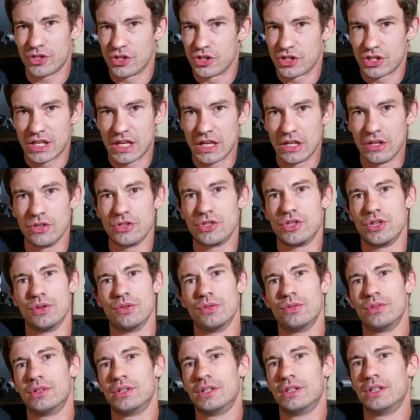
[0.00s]
just kills
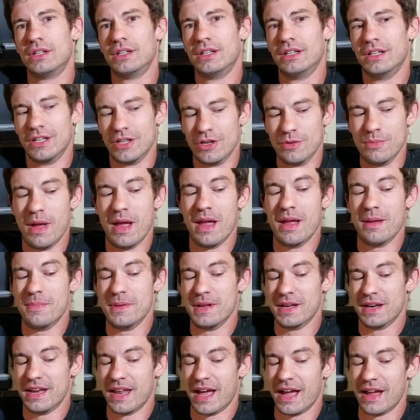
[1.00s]
you, you may
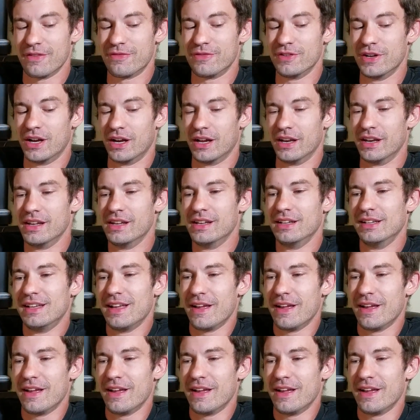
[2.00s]
be a knife nut.